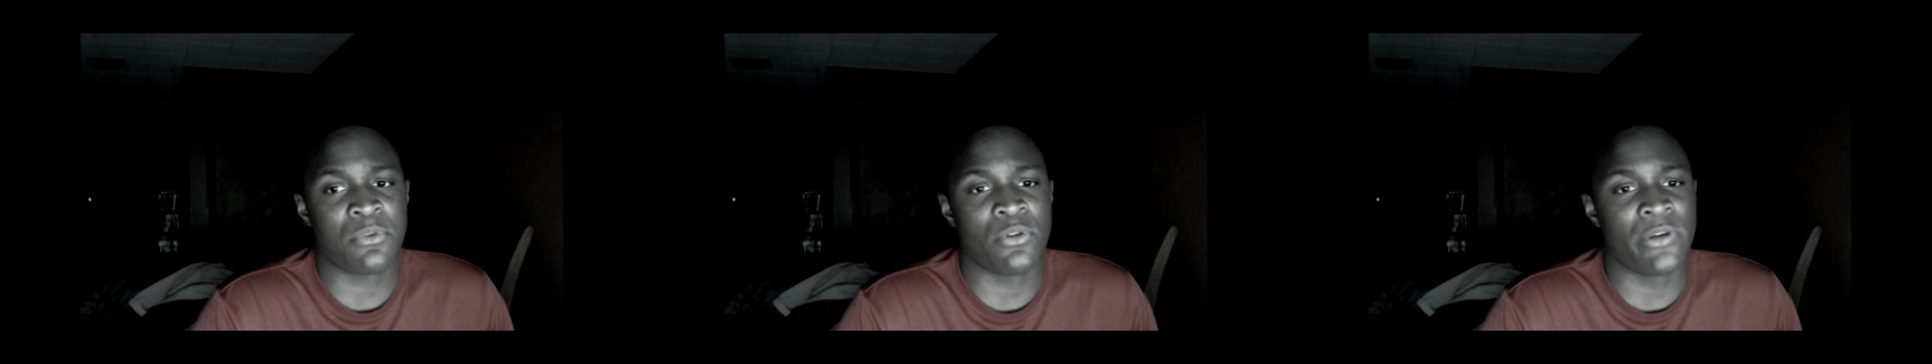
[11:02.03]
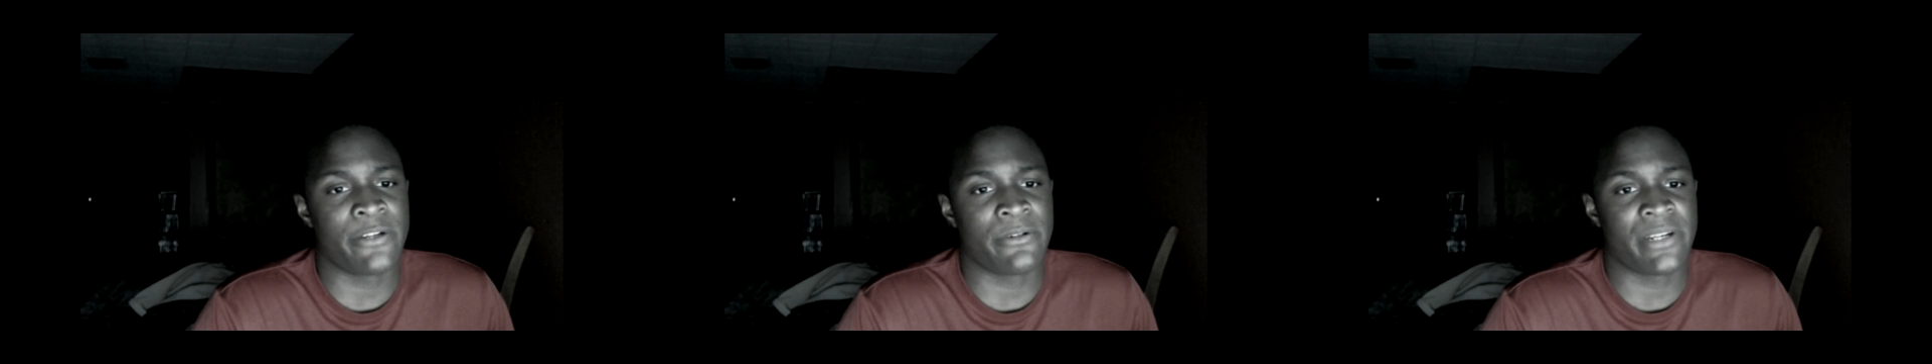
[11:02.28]
get
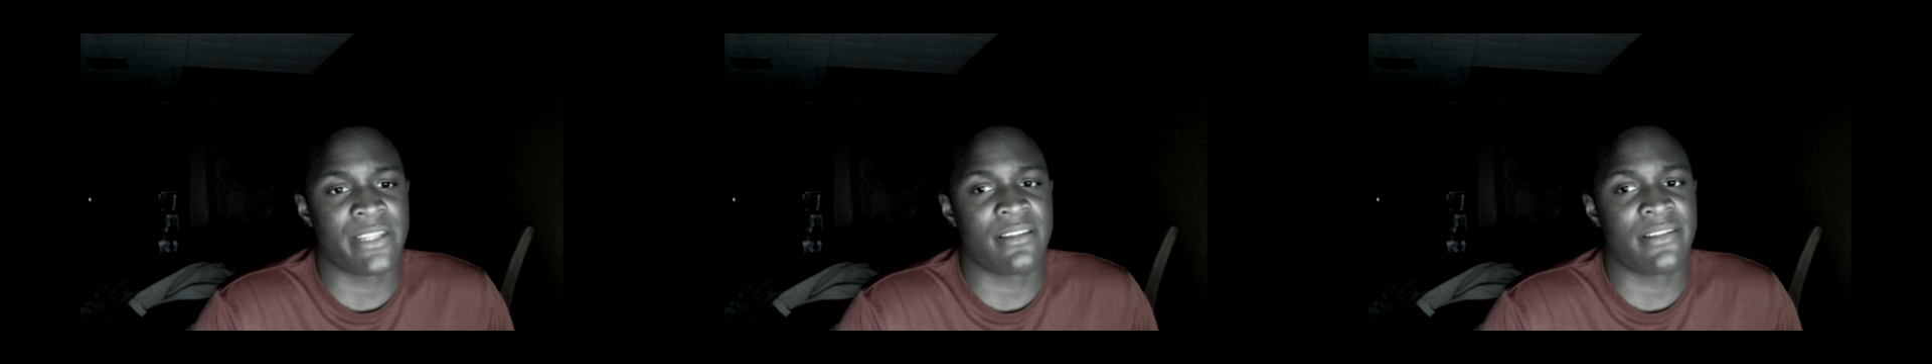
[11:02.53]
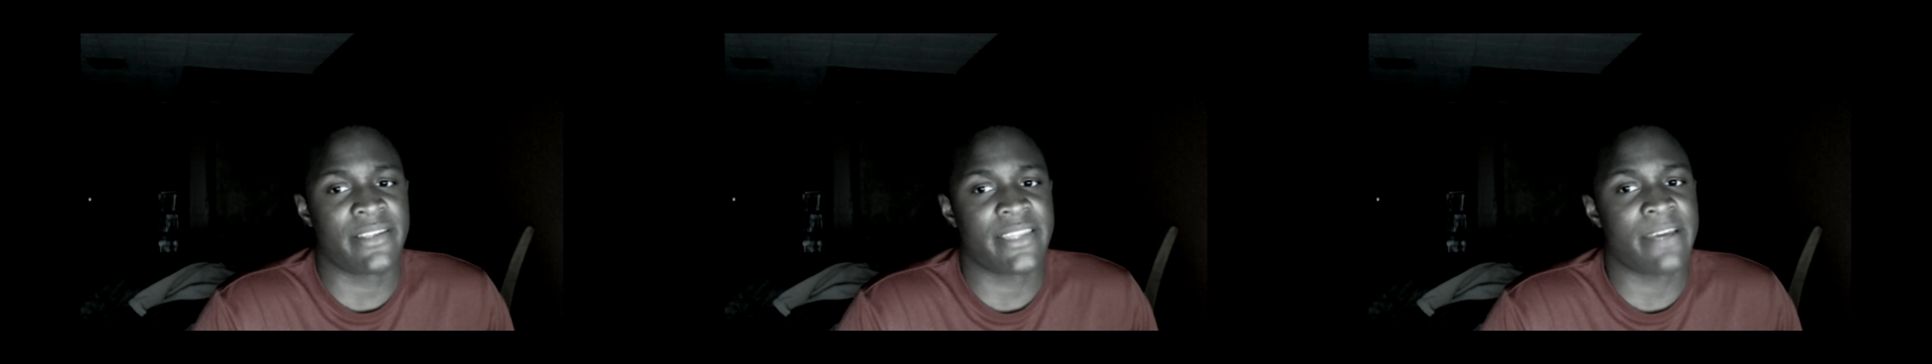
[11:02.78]
deployed or
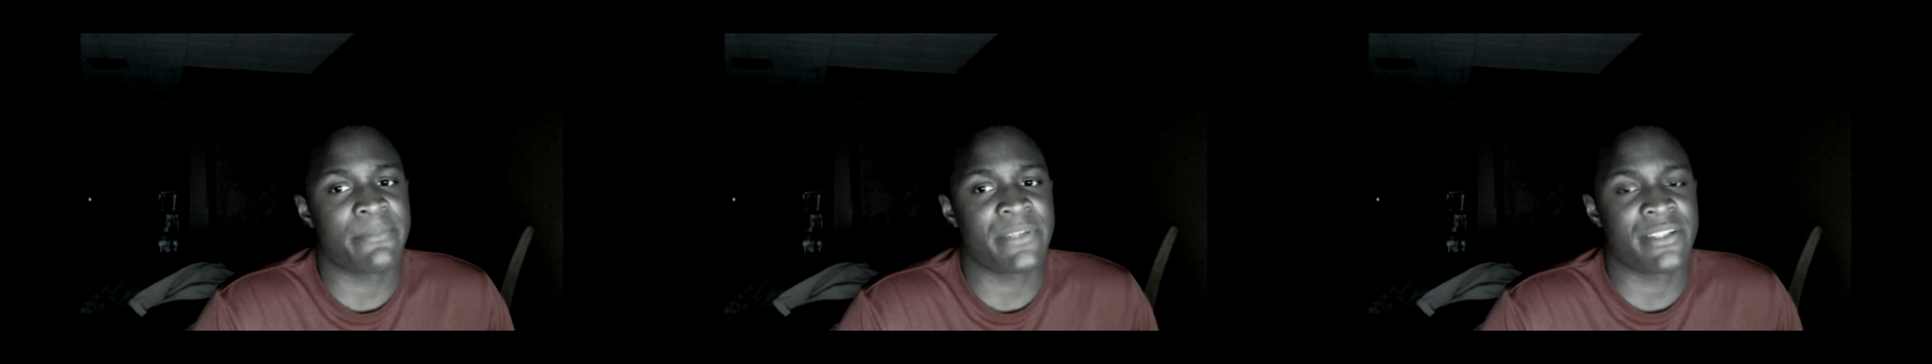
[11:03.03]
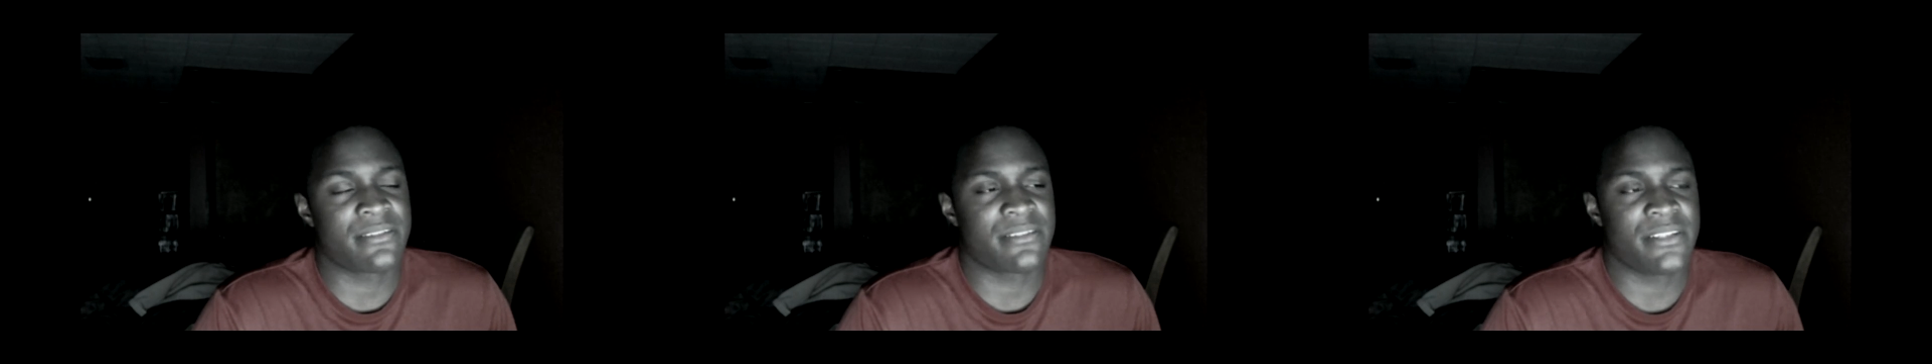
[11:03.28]
anything like that,
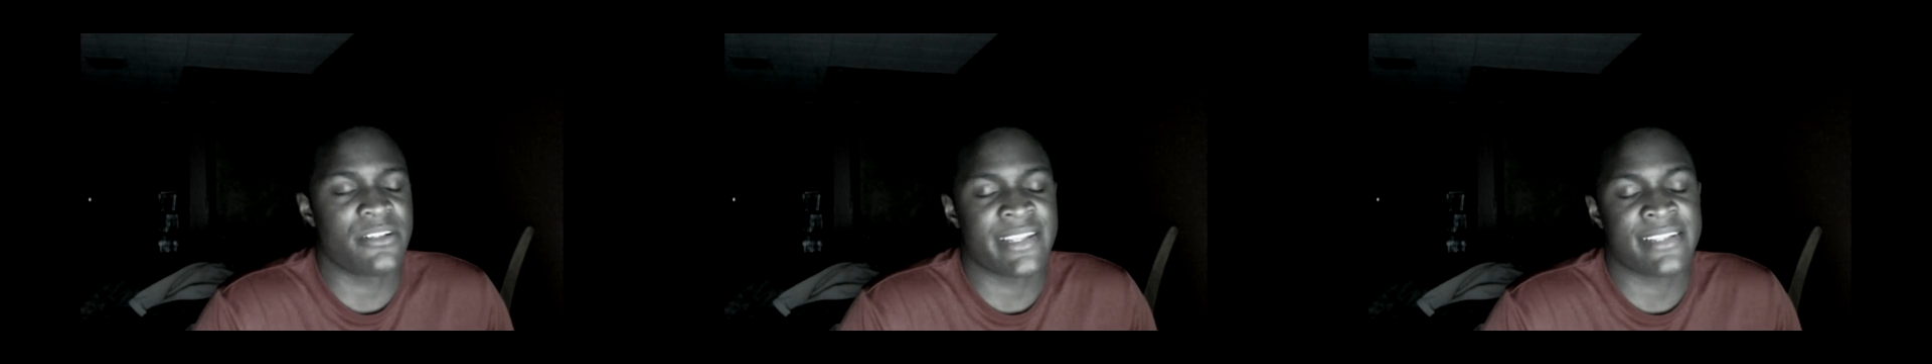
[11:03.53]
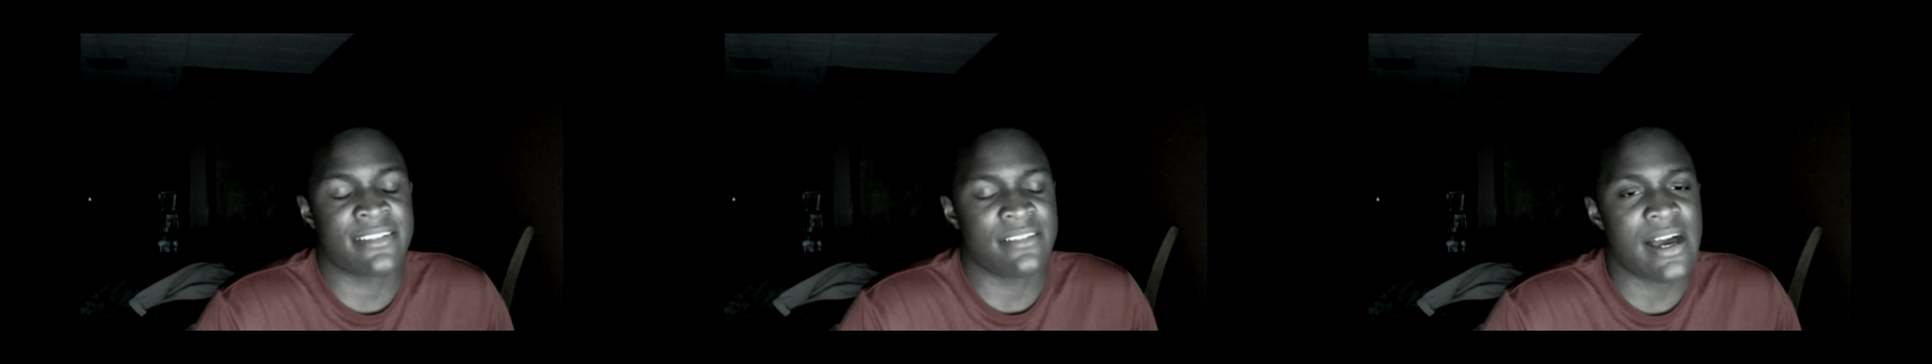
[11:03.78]
because
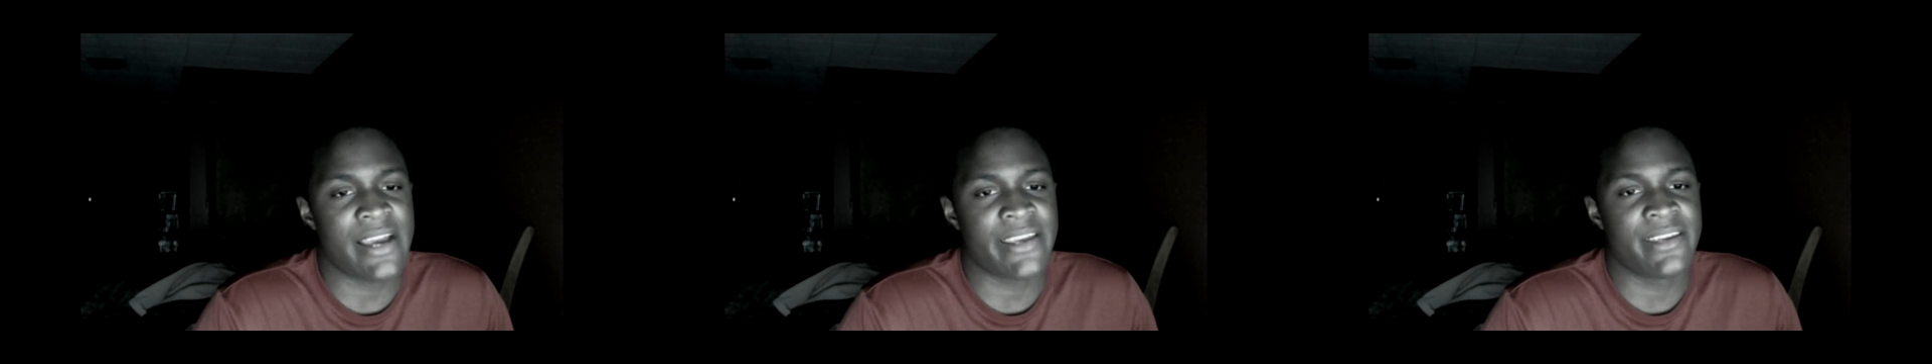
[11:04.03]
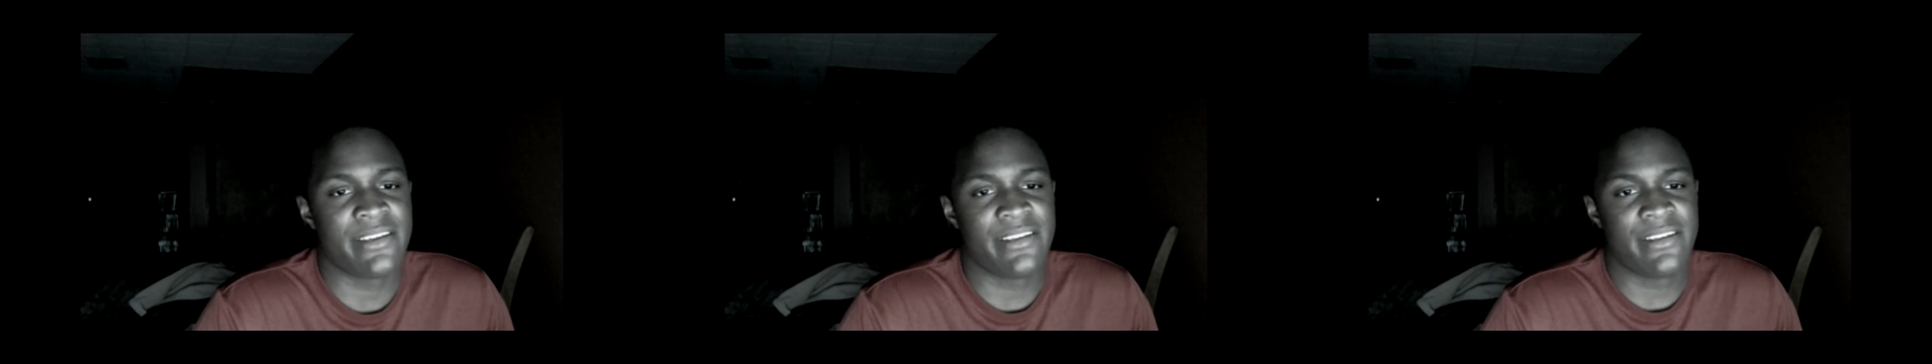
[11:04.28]
that's a lie.